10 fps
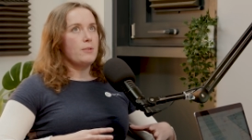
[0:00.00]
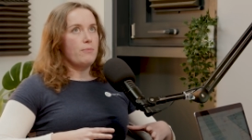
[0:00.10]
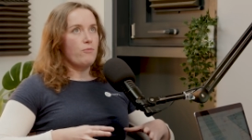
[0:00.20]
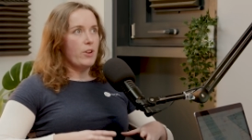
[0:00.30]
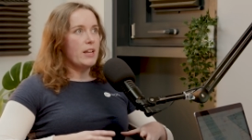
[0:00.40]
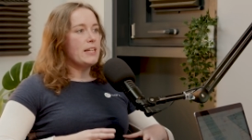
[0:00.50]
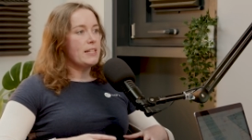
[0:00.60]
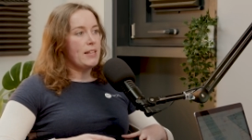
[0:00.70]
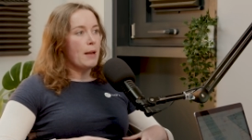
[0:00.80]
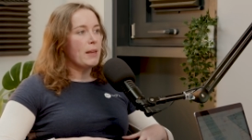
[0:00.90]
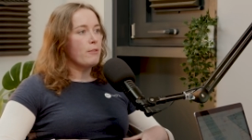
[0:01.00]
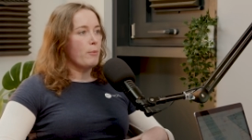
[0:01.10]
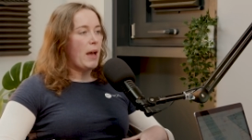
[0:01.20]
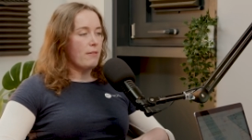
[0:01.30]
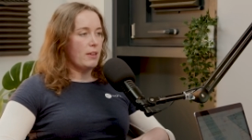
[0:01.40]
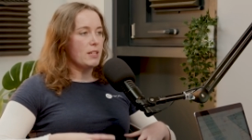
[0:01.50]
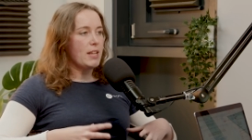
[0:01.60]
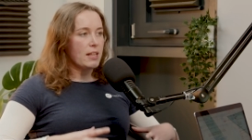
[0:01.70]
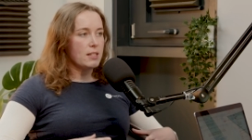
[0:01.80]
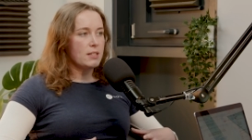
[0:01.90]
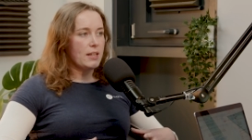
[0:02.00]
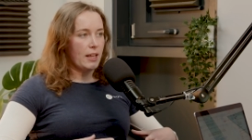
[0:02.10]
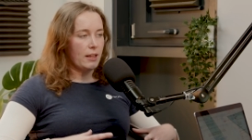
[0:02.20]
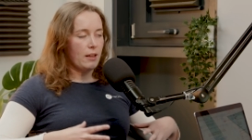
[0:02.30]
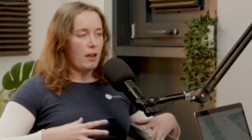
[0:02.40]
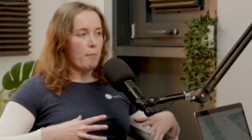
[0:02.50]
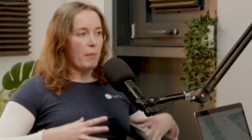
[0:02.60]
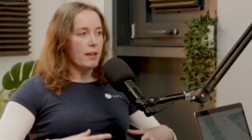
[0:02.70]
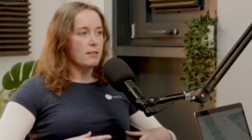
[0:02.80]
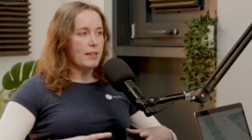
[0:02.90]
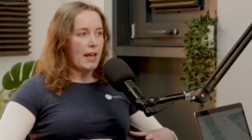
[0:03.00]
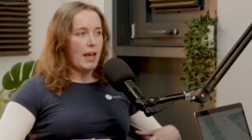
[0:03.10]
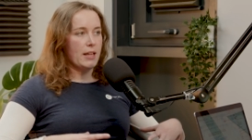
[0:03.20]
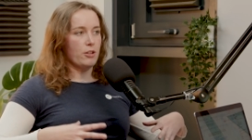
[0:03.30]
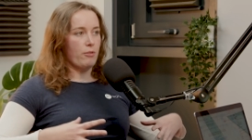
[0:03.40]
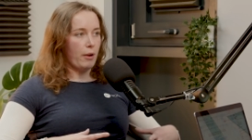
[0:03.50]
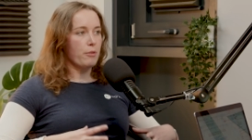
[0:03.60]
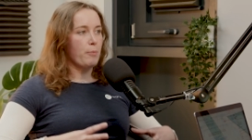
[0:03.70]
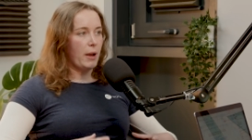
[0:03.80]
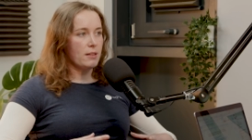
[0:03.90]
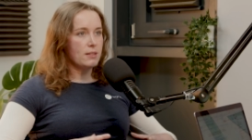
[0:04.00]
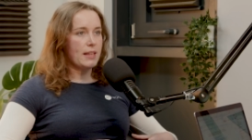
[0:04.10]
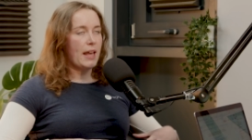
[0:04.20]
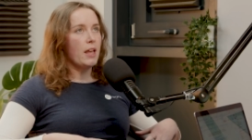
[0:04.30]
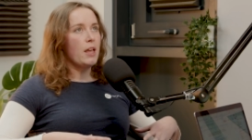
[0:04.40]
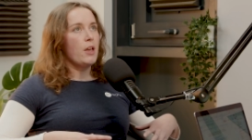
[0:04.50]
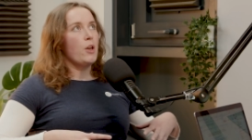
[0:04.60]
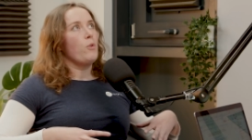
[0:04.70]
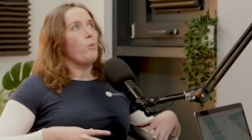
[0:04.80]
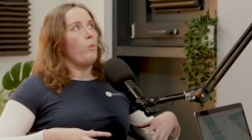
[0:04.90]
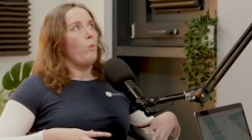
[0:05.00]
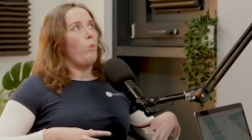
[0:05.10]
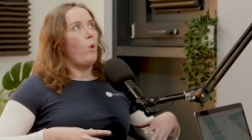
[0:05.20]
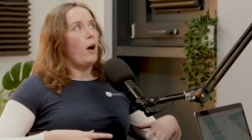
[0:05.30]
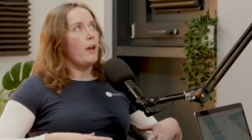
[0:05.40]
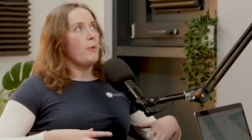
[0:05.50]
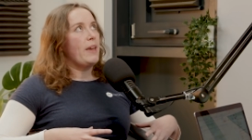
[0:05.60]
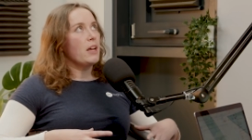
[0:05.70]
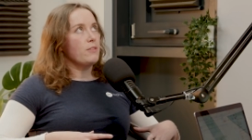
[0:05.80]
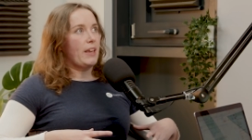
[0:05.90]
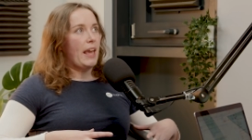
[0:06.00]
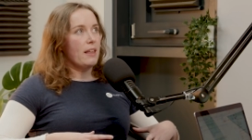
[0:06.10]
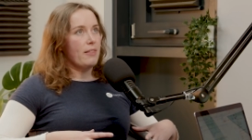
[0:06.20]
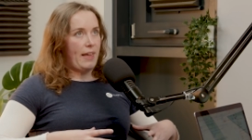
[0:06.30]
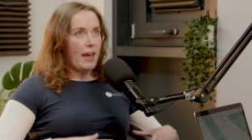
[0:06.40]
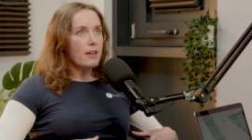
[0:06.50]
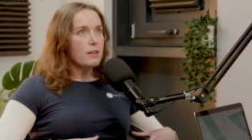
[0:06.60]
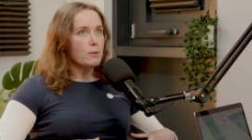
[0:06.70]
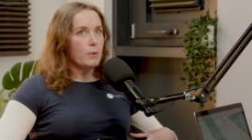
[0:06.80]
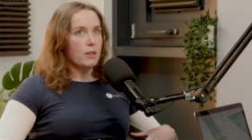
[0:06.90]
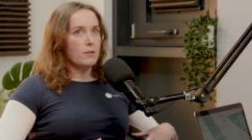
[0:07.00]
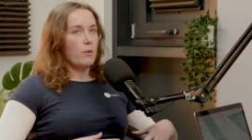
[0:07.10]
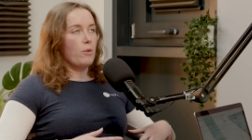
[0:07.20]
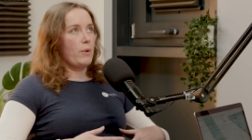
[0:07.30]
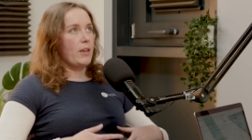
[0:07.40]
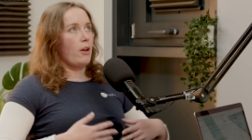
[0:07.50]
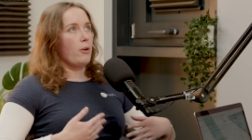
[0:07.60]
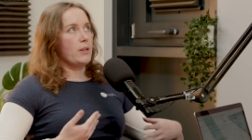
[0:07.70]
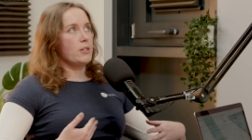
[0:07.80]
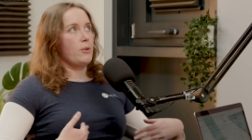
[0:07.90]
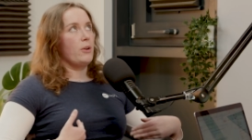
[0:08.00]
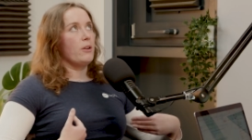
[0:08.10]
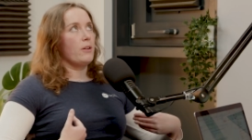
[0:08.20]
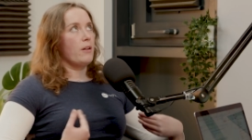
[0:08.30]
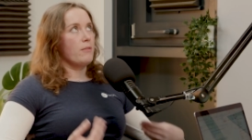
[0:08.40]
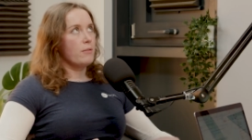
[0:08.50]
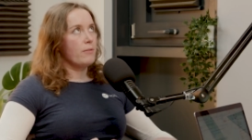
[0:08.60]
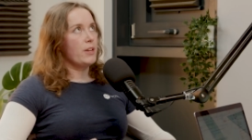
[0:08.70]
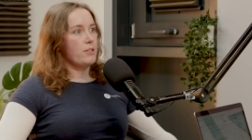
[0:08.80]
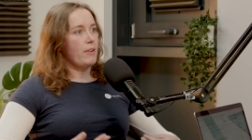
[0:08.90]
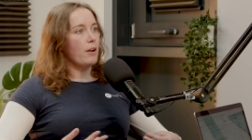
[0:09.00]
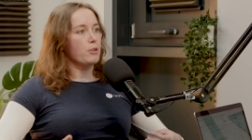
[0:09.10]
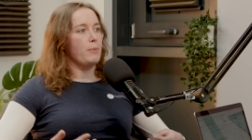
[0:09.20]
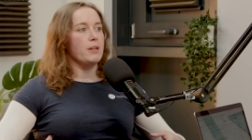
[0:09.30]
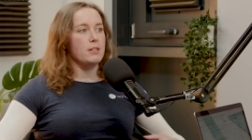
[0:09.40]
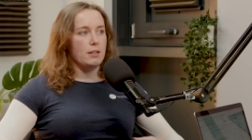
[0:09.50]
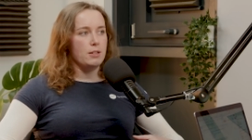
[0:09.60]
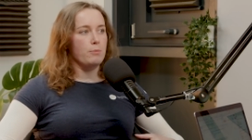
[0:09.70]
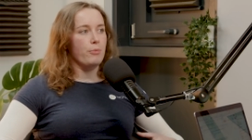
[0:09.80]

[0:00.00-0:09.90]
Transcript: really stemming from having a testing mindset and a growth mindset. Why we advocate that is because we go into a conversion rate optimization